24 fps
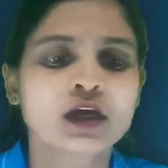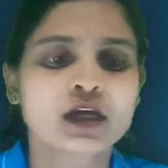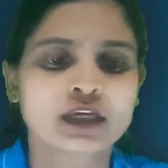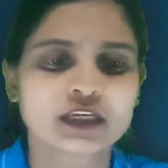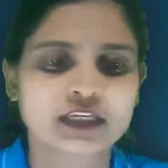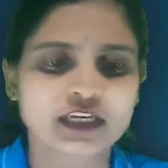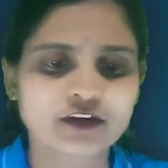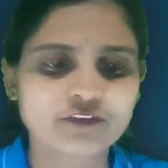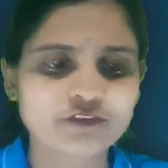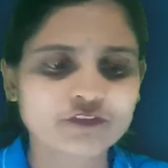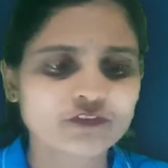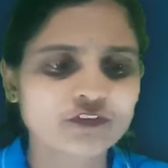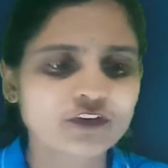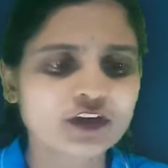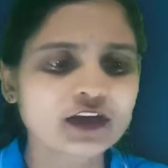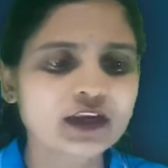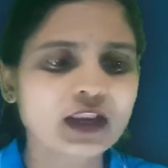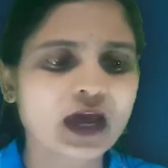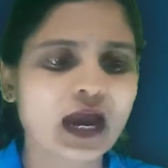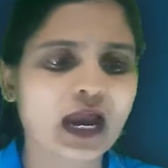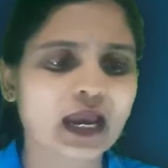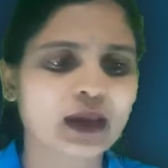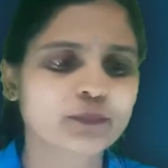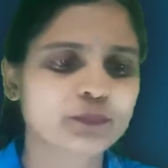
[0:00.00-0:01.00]

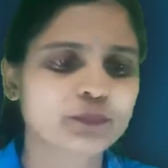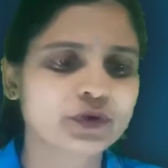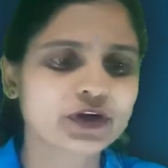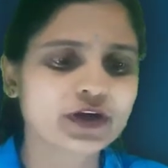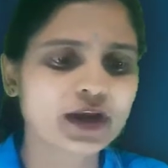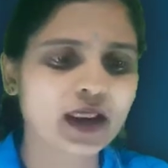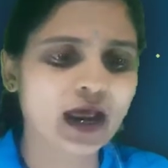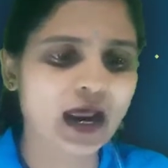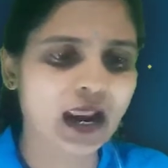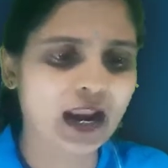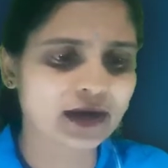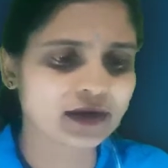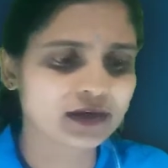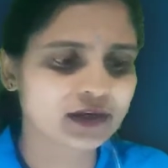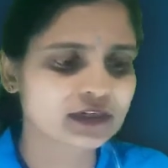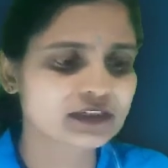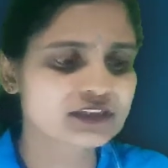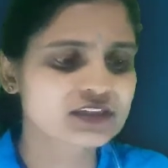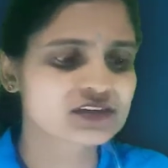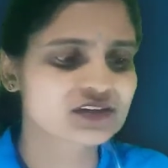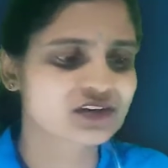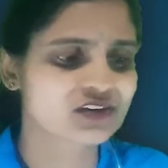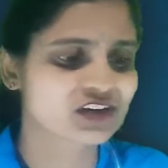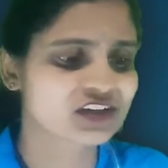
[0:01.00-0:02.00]
F1 hybrid and
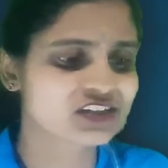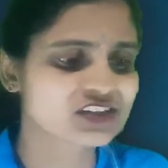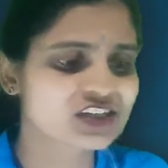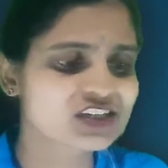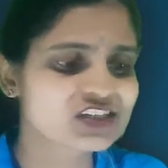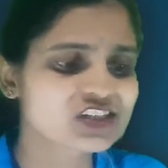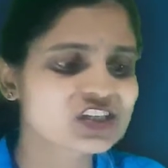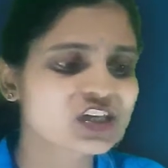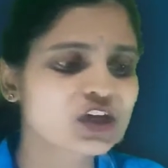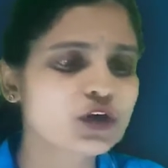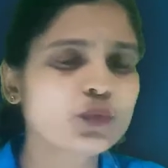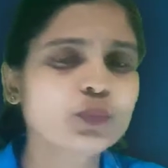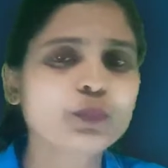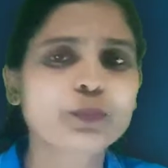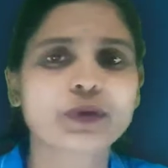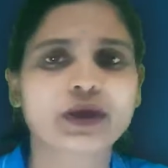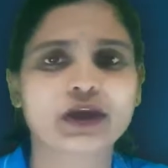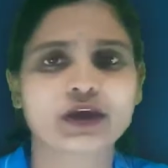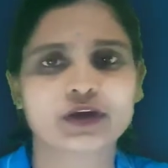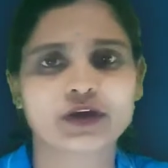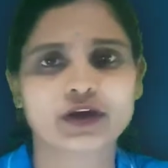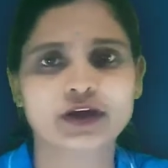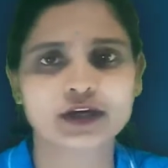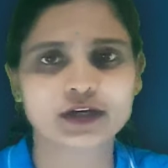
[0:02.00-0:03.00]
its recessive
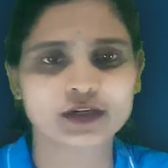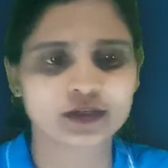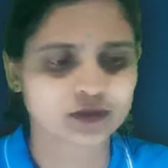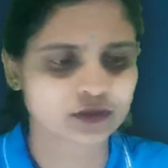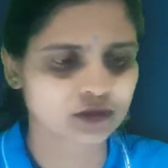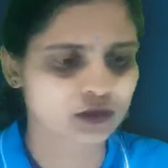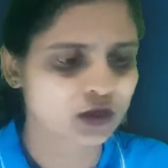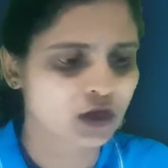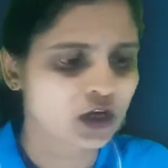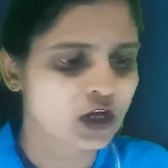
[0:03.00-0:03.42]
parent.